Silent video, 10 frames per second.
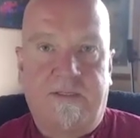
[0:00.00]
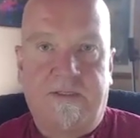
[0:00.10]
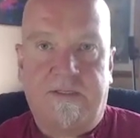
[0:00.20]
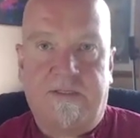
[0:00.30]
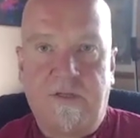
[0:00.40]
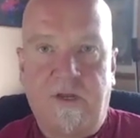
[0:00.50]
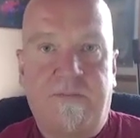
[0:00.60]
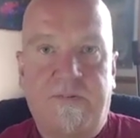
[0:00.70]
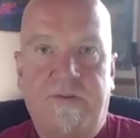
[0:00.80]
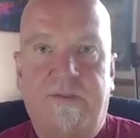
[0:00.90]

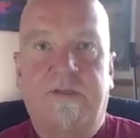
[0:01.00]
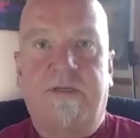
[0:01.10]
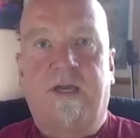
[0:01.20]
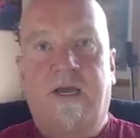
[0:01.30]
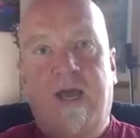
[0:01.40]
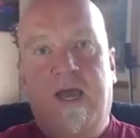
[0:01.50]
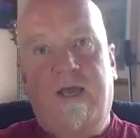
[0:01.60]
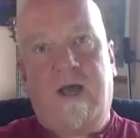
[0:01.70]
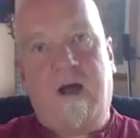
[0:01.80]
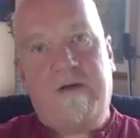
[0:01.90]
stop
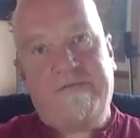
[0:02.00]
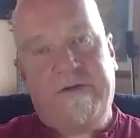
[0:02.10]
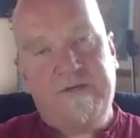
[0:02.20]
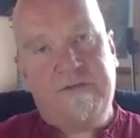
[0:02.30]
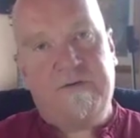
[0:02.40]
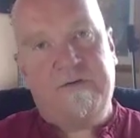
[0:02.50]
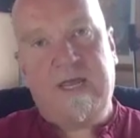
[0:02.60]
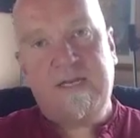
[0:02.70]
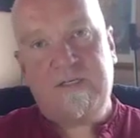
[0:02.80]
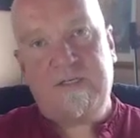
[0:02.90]
at our front door.
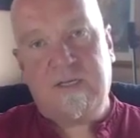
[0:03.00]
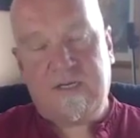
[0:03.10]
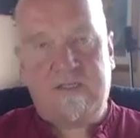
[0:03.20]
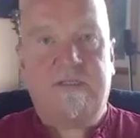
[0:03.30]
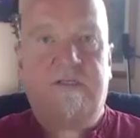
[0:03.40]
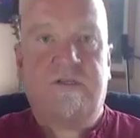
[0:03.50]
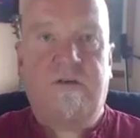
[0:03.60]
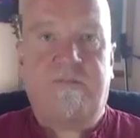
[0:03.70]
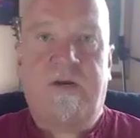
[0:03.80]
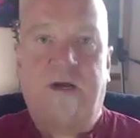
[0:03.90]
Nature doesn't
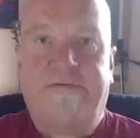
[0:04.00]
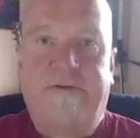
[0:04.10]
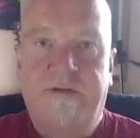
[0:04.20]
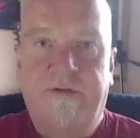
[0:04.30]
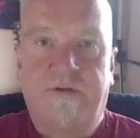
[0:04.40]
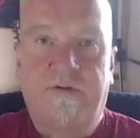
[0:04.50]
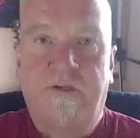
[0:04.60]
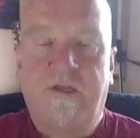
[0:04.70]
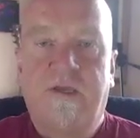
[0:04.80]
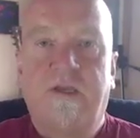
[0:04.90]
stop at our front door.
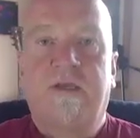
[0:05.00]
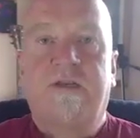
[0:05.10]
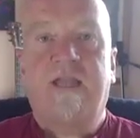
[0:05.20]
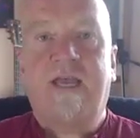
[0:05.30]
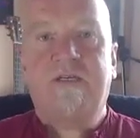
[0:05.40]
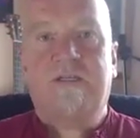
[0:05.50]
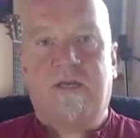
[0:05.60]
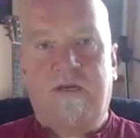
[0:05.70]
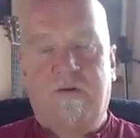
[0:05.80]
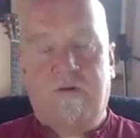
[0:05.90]

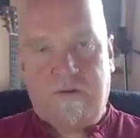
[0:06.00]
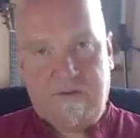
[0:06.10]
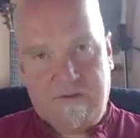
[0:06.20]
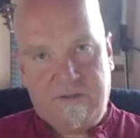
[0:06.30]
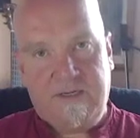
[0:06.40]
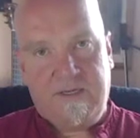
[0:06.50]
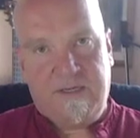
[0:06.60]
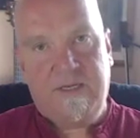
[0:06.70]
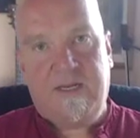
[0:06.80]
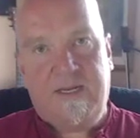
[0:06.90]
Nature
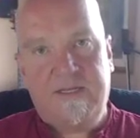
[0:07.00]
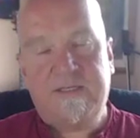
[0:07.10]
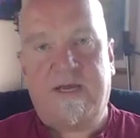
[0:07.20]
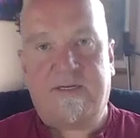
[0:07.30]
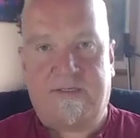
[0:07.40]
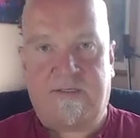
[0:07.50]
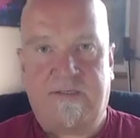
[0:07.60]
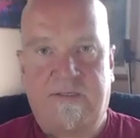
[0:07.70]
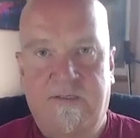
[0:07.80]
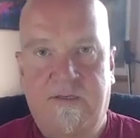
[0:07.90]
is
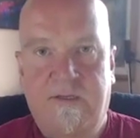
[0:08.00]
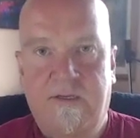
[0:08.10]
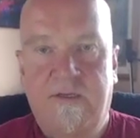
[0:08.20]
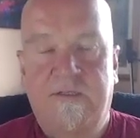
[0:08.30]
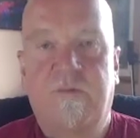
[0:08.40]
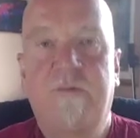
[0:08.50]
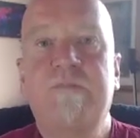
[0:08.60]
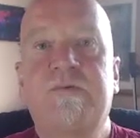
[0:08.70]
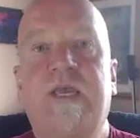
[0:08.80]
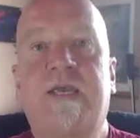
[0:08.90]
us. So when
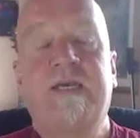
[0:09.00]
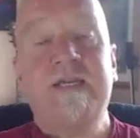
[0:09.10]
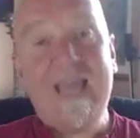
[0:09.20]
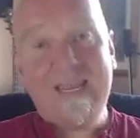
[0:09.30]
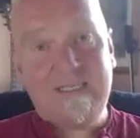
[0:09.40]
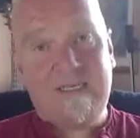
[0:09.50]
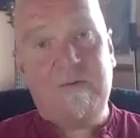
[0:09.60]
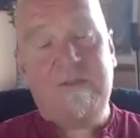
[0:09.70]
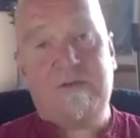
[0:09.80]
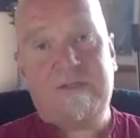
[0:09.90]
people are saying
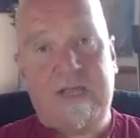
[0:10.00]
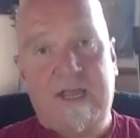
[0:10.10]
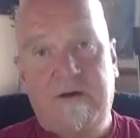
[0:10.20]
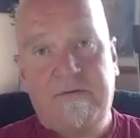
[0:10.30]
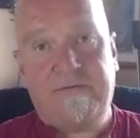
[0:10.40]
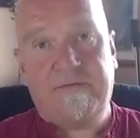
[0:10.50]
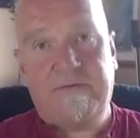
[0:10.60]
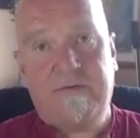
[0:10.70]
connecting with yourself,